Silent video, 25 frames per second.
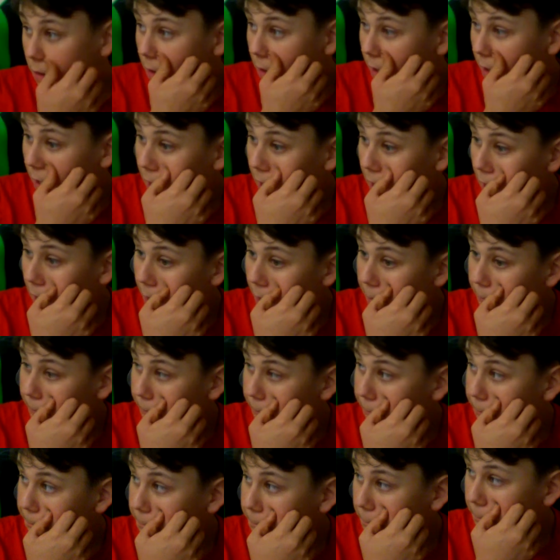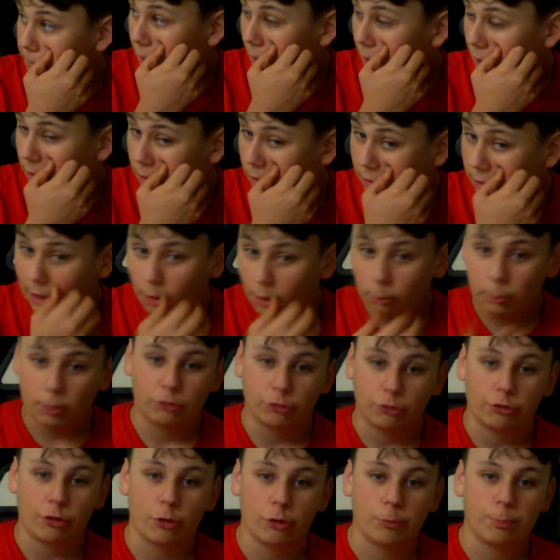Little
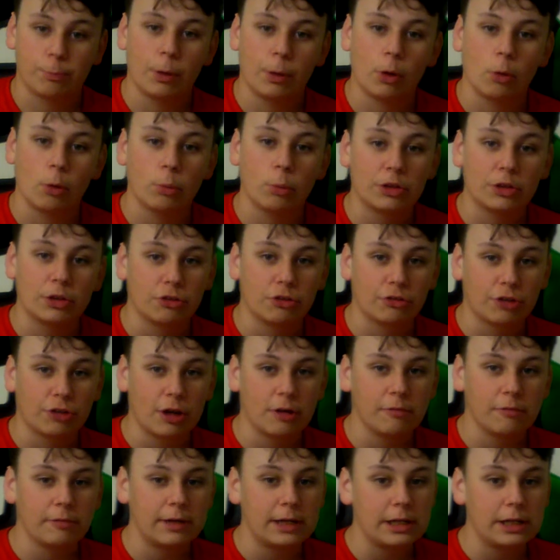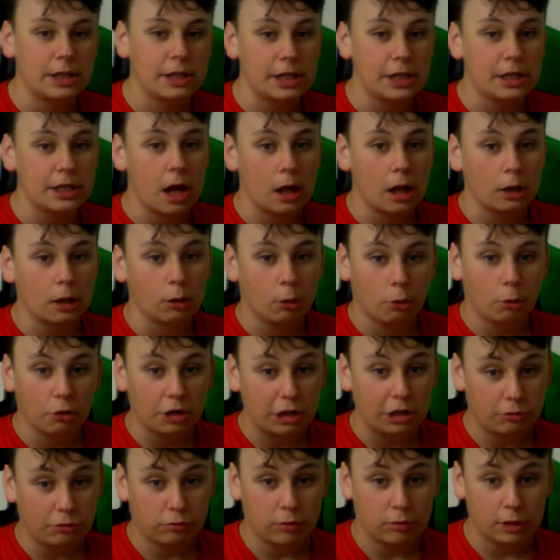Monsters Ball, which is currently the
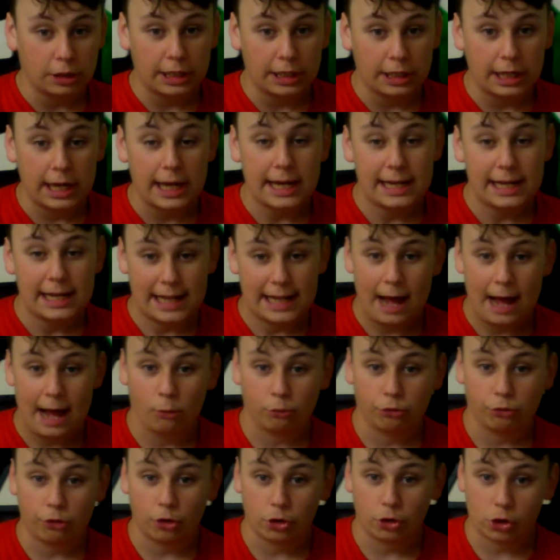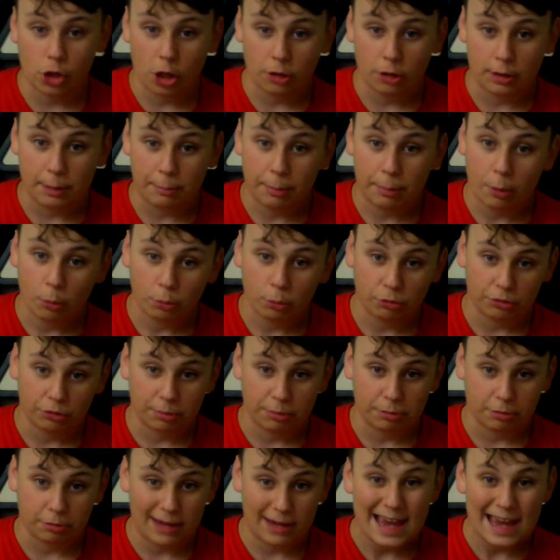longest running in-house show that Paultons have
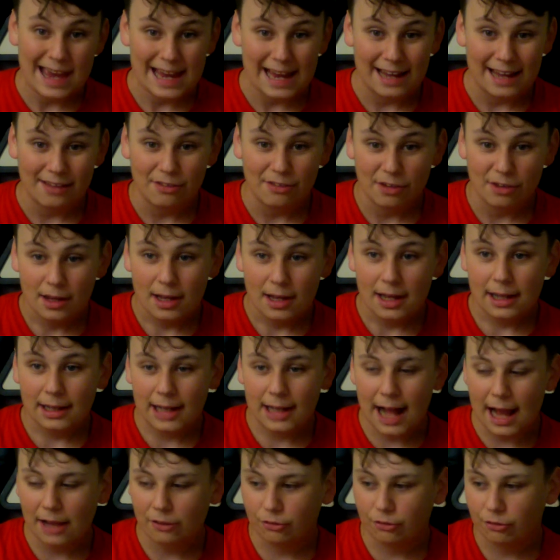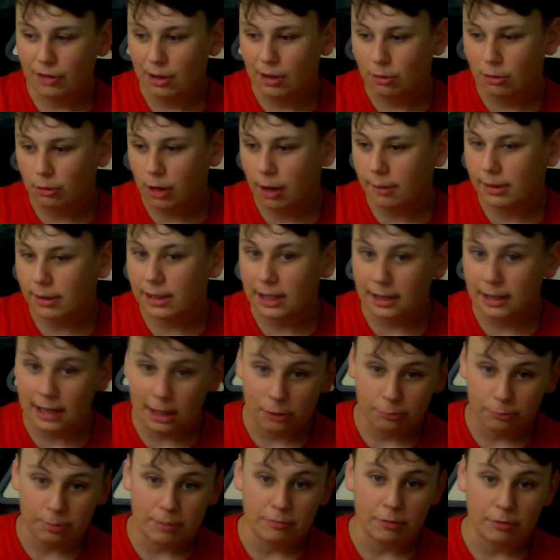created, that is still going, and that's
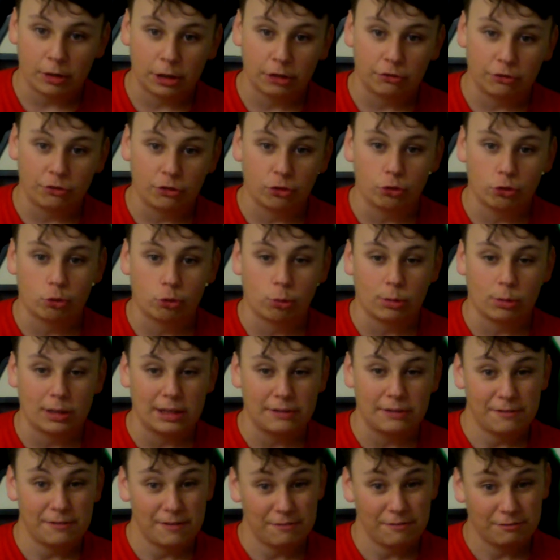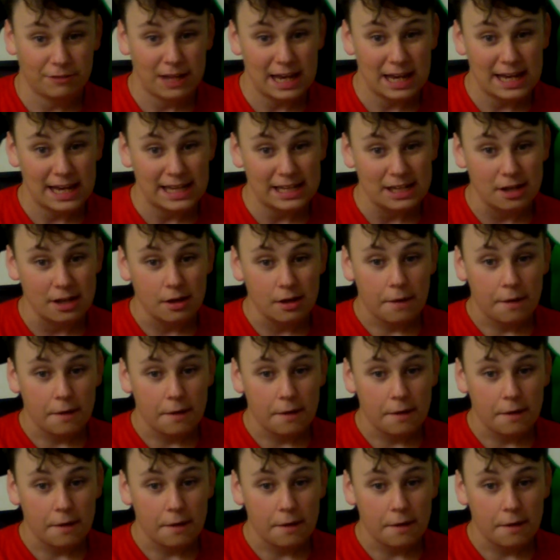been running since 2015.